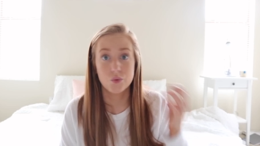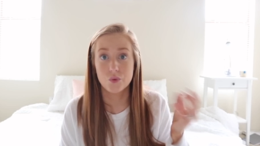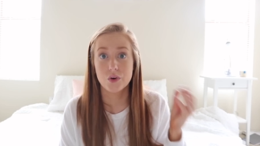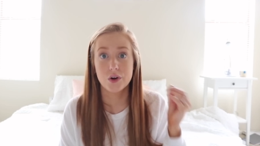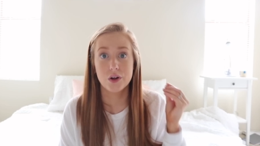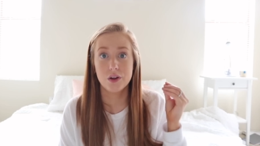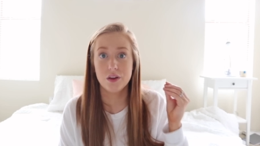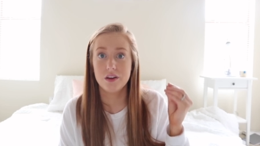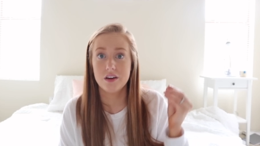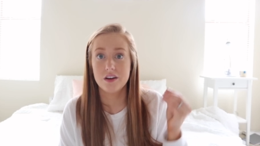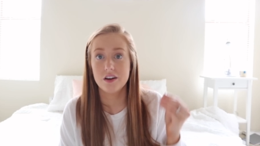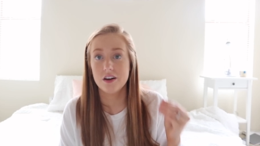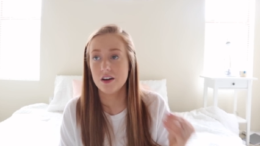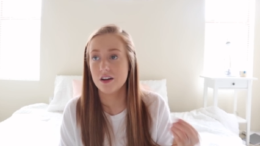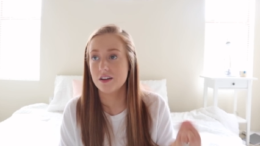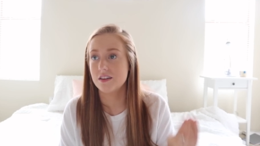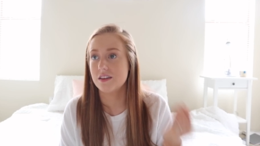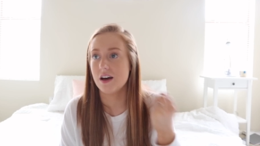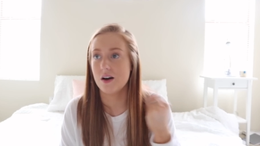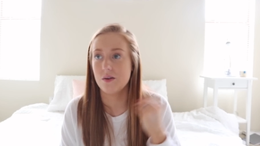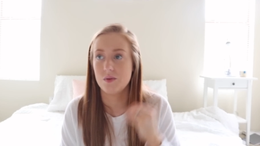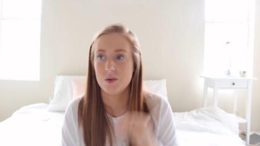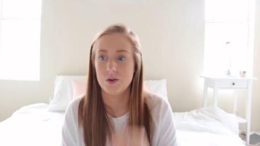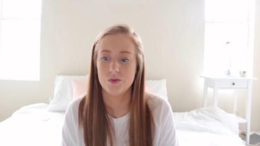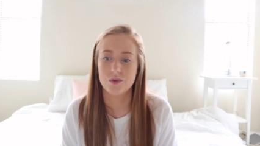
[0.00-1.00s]
really good
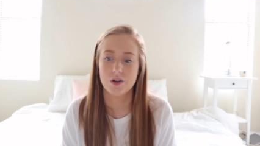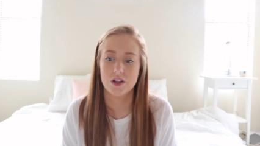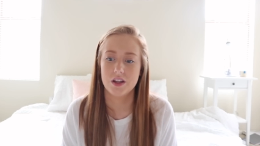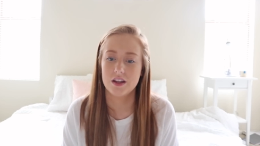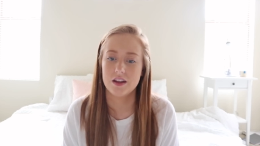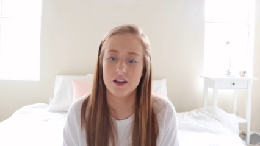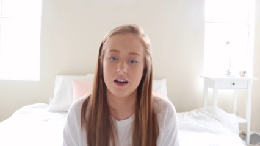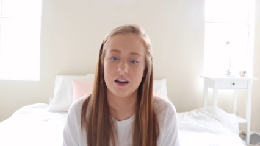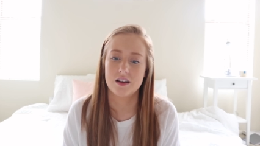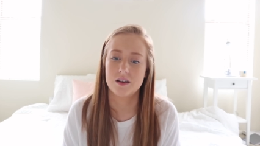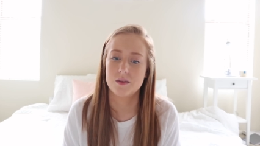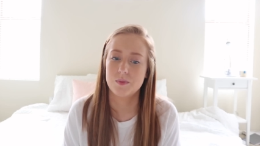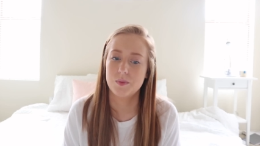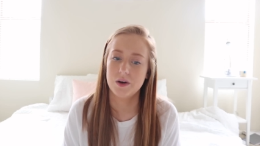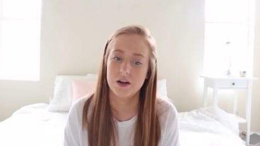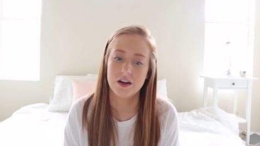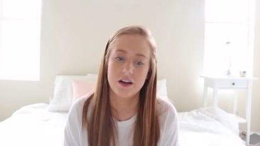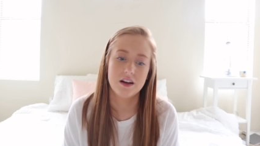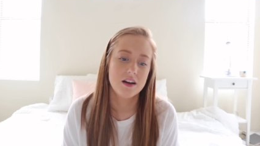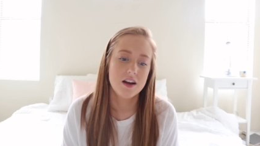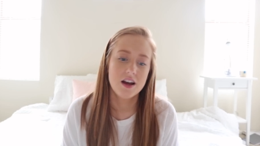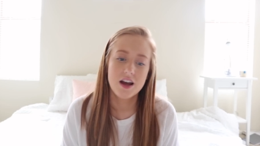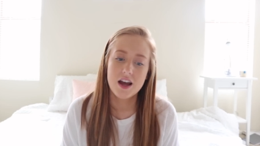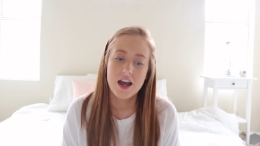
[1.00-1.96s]
that we really like. But